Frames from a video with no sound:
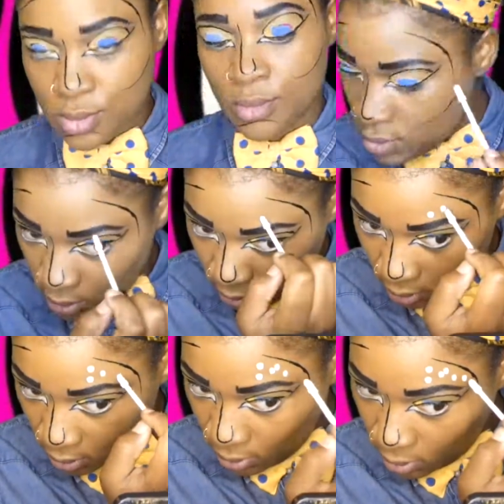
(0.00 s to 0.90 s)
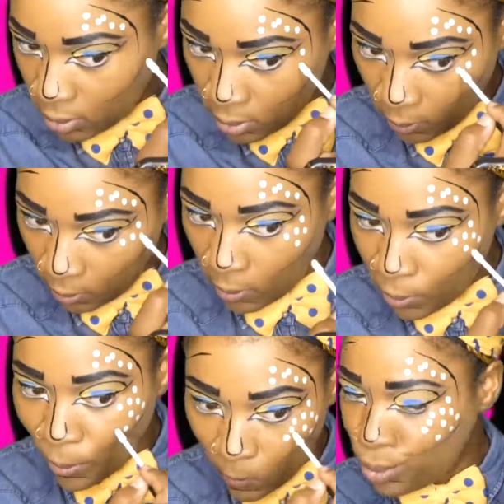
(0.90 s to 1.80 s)
and I do that little
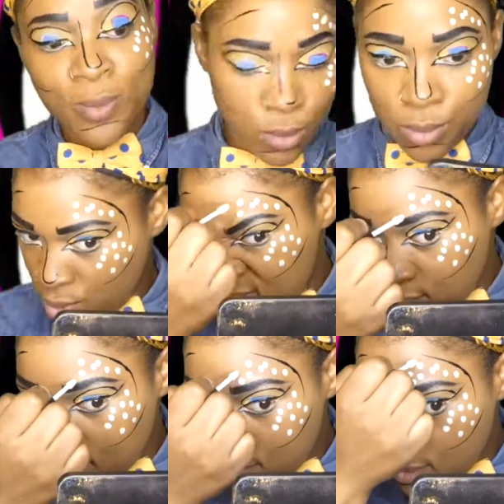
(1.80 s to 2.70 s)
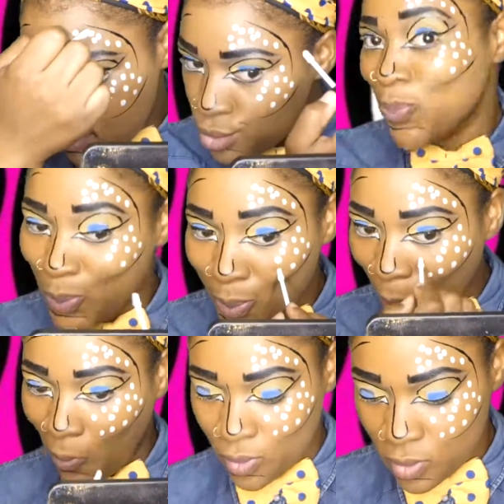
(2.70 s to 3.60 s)
smile and poke out my lips so I can